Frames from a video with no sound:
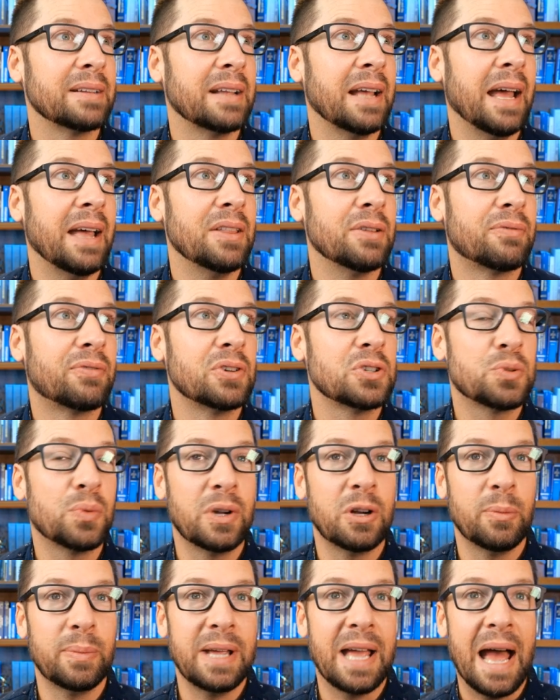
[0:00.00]
And the first one
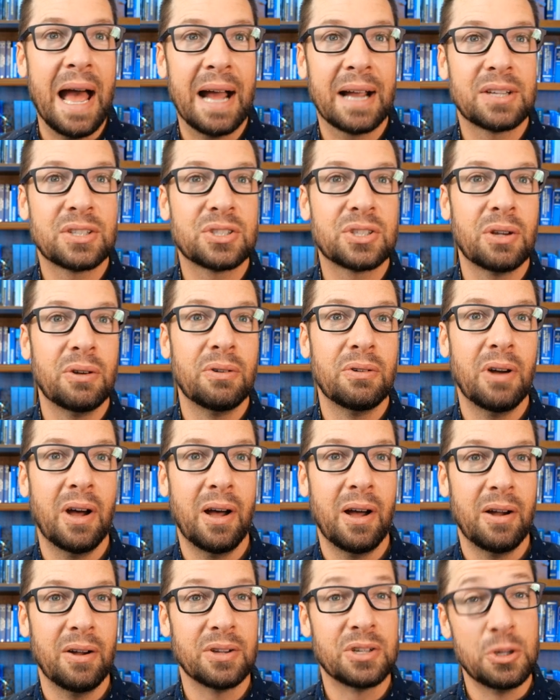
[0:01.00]
will be 1
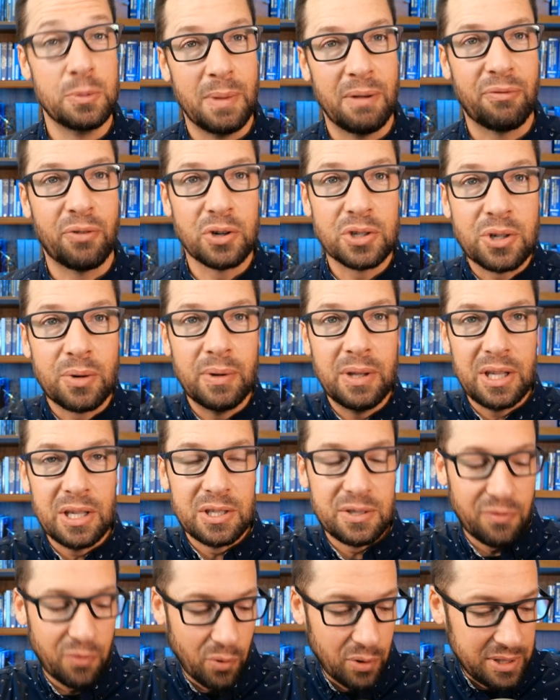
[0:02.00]

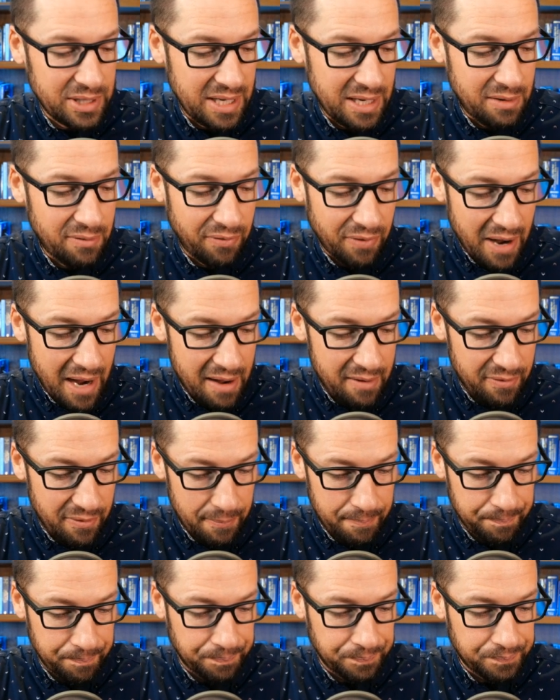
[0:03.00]
Corinthians 14:5.
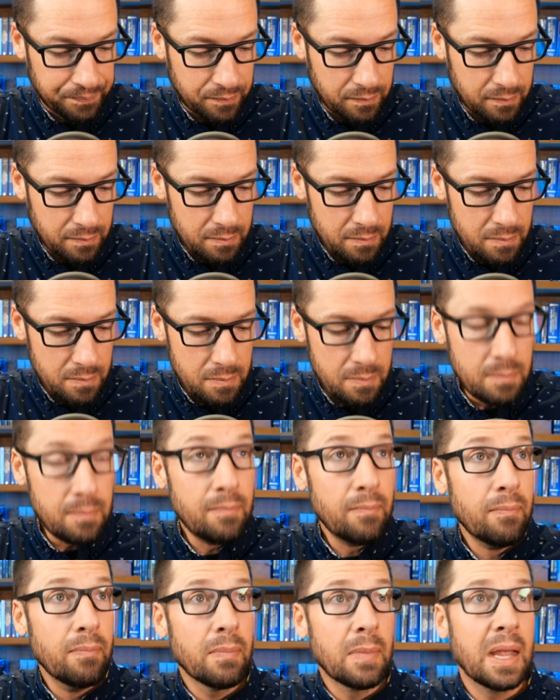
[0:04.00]

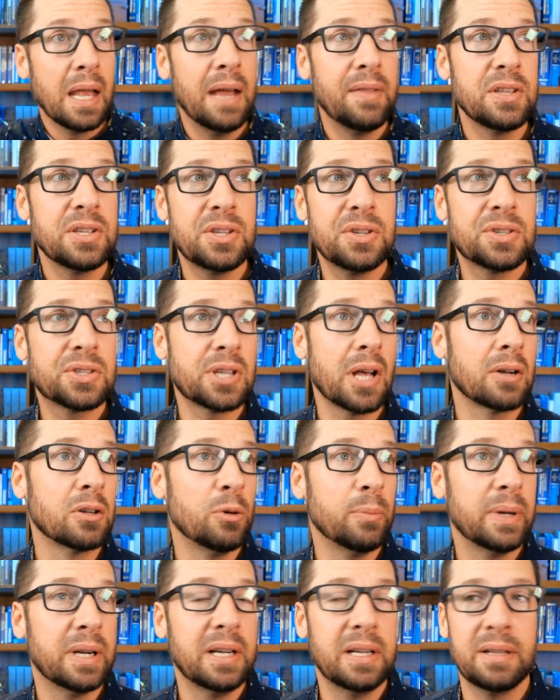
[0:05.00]
And this is subtle,
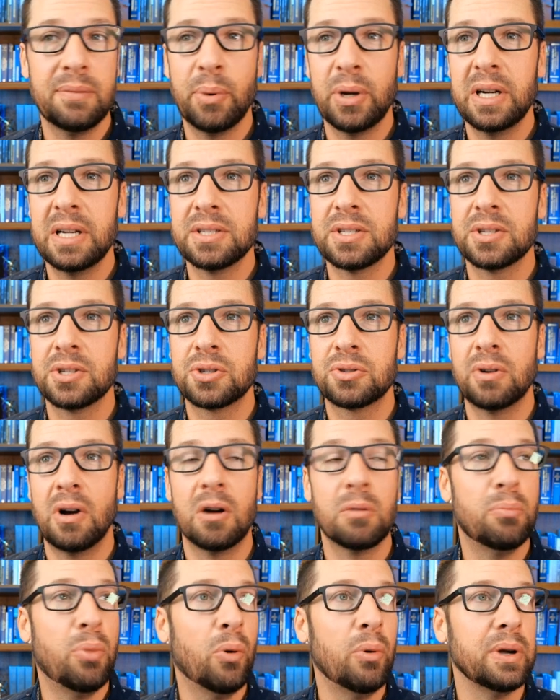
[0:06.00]
but it is a
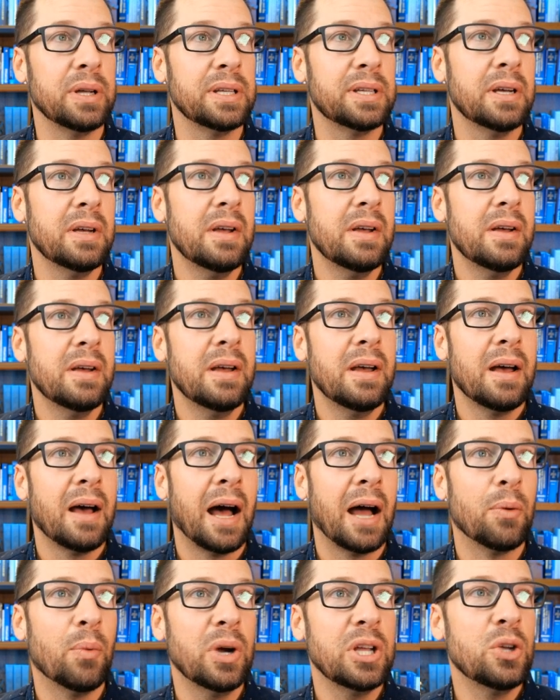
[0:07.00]
strong point.
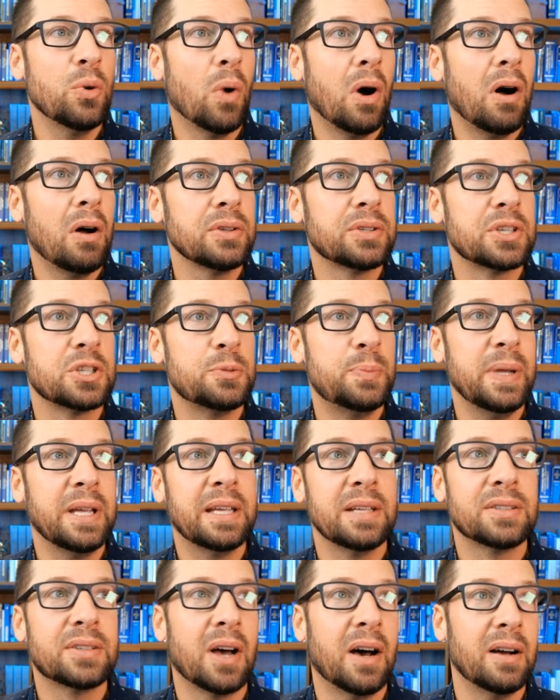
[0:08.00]
I want you all to speak
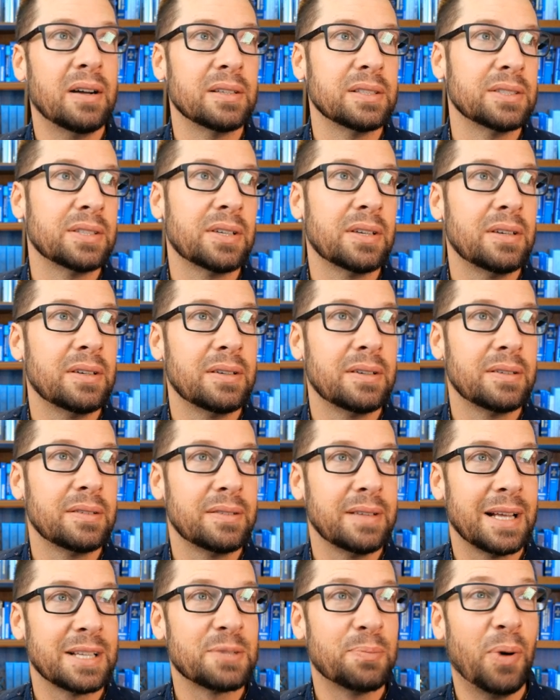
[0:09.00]
in tongues.
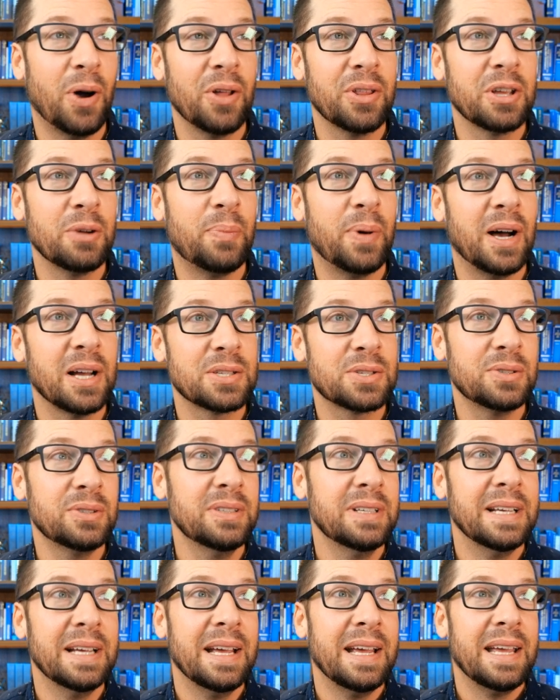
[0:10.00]
That's Paul the Apostle.
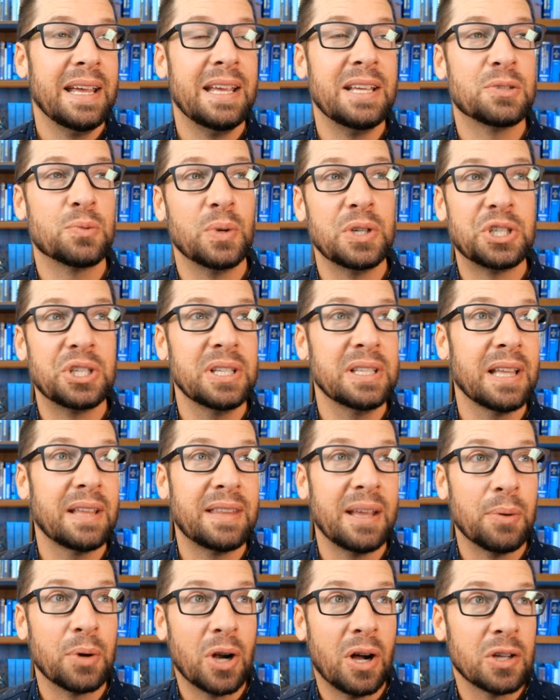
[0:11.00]
He's wishing that
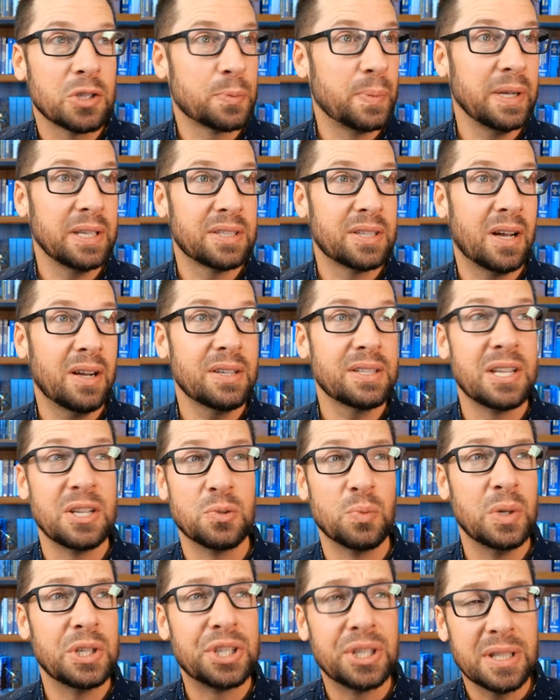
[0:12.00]
they would all speak in tongues. He's
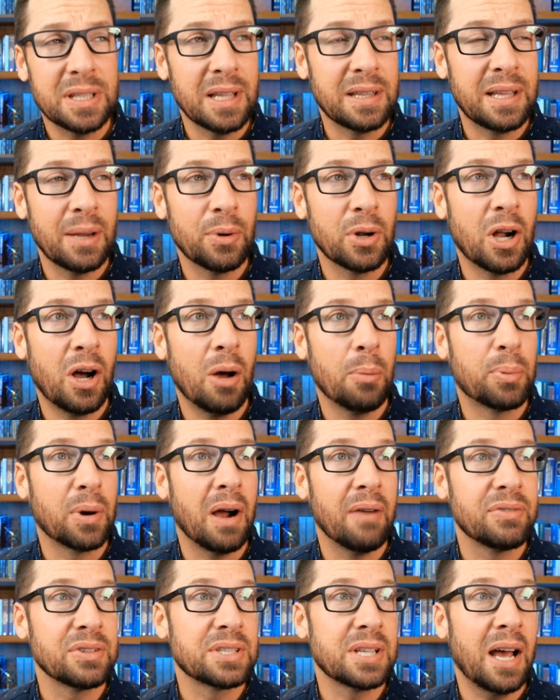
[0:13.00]
wishing that they would all
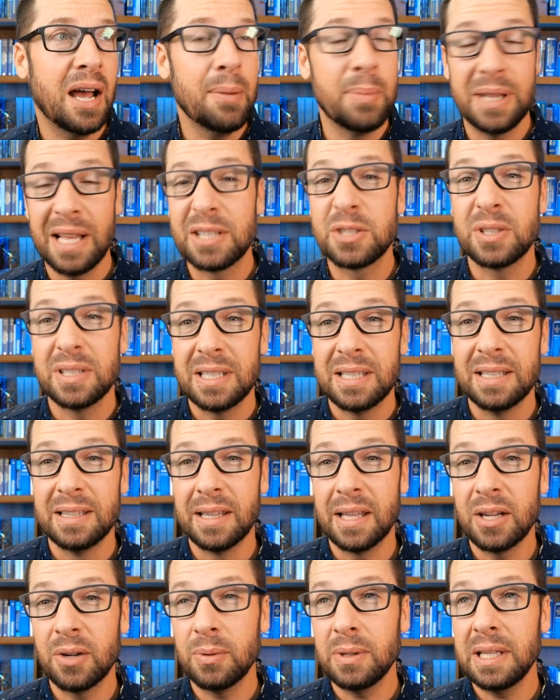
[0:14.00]
prophesy. But that's
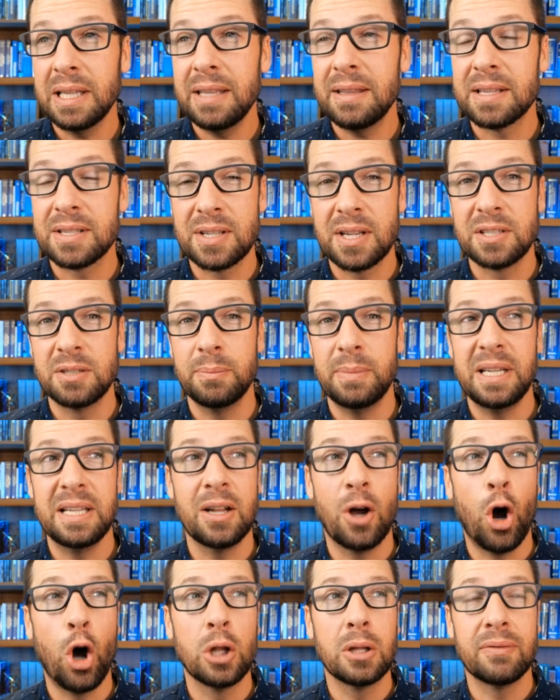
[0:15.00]
literally, this doesn't mean
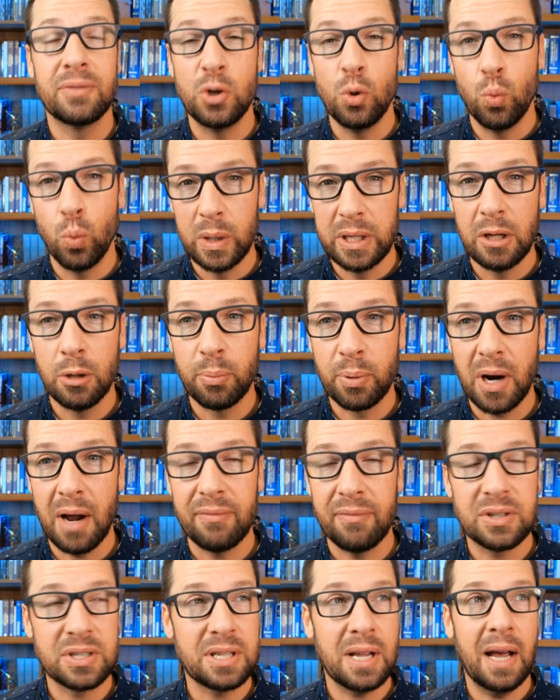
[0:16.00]
all of you will
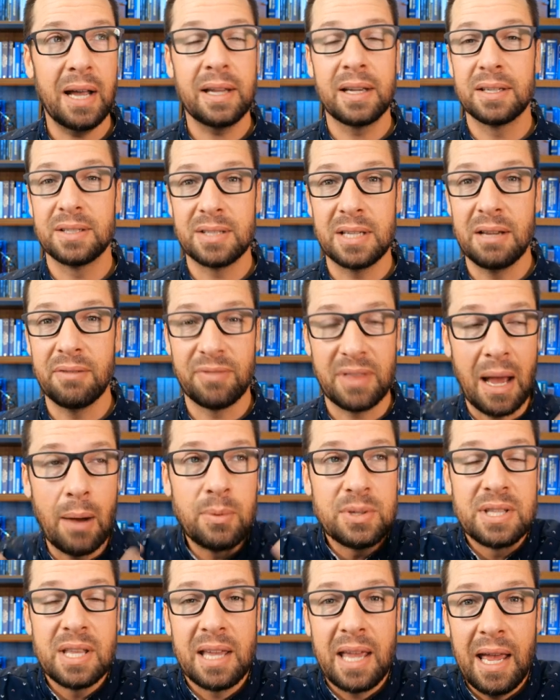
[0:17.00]
prophesy, because if that
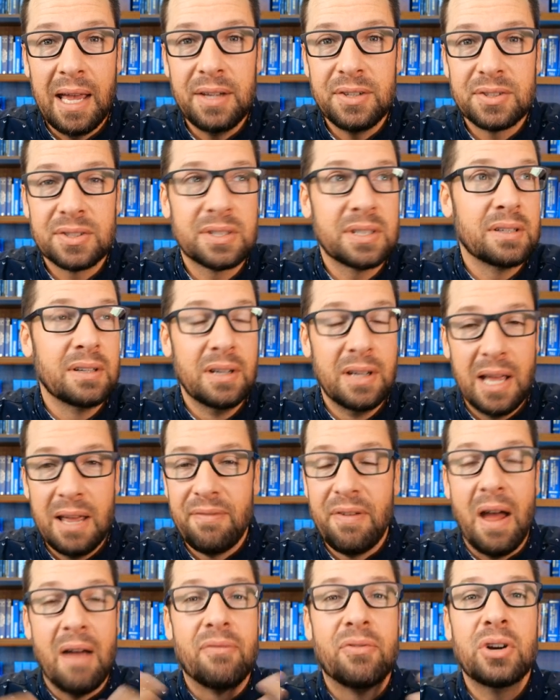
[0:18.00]
was the case, if
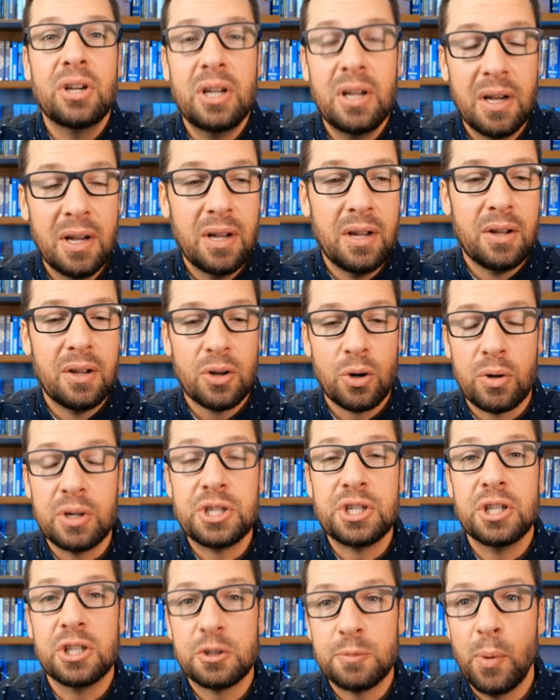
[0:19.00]
every
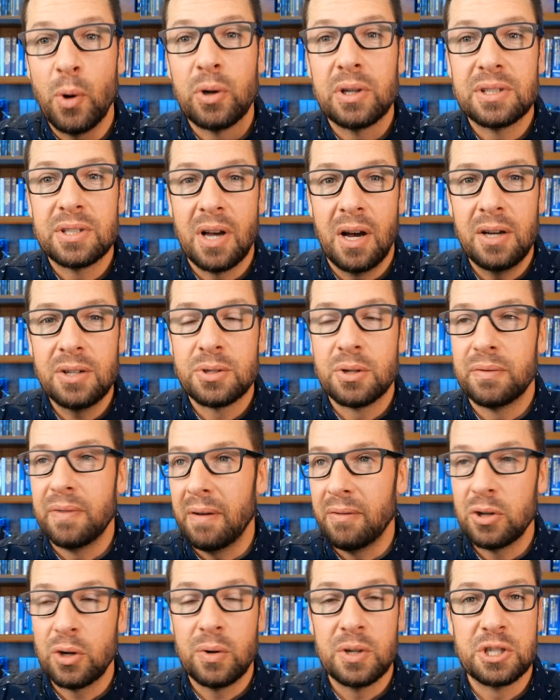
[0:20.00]
Christian spoke in tongues or if
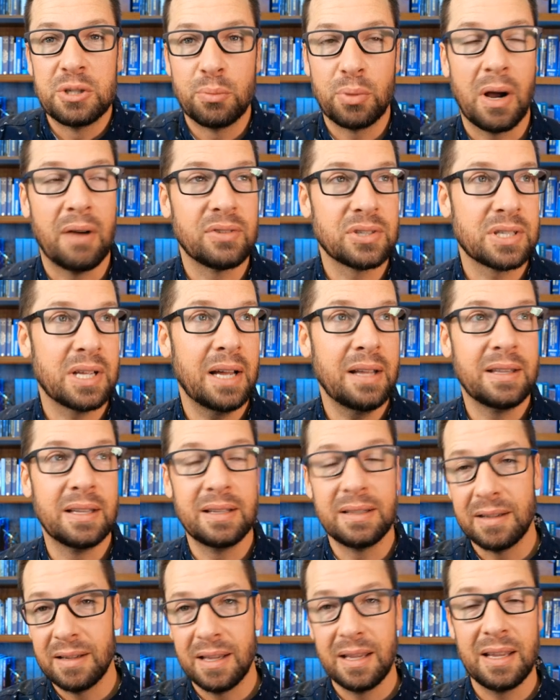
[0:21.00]
every Christian prophesied,
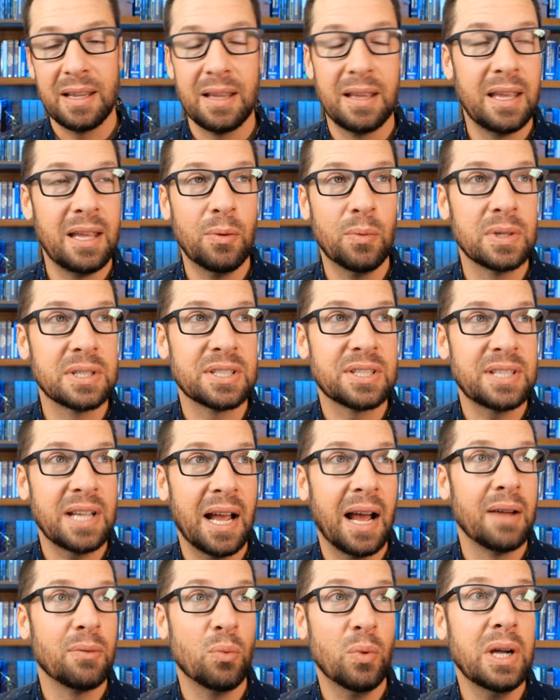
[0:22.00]
then he wouldn't say,
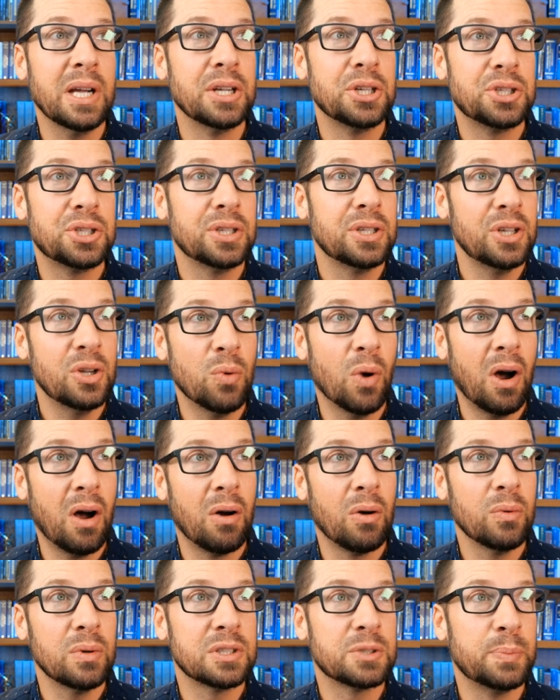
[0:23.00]
I wish you
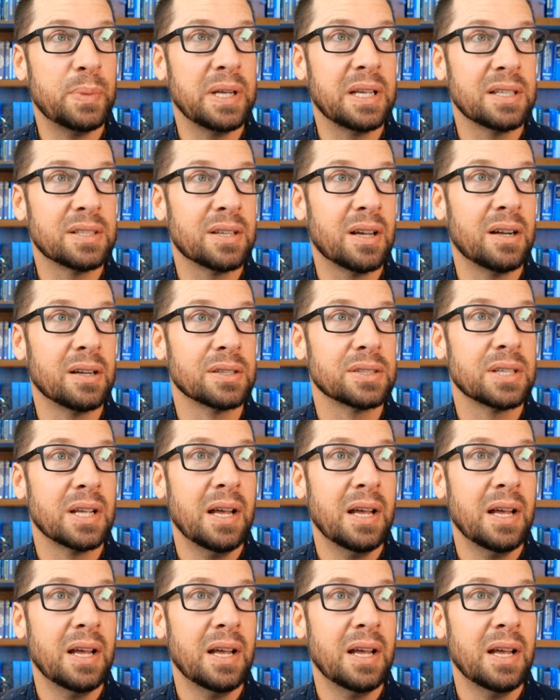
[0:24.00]
all would speak in tongues.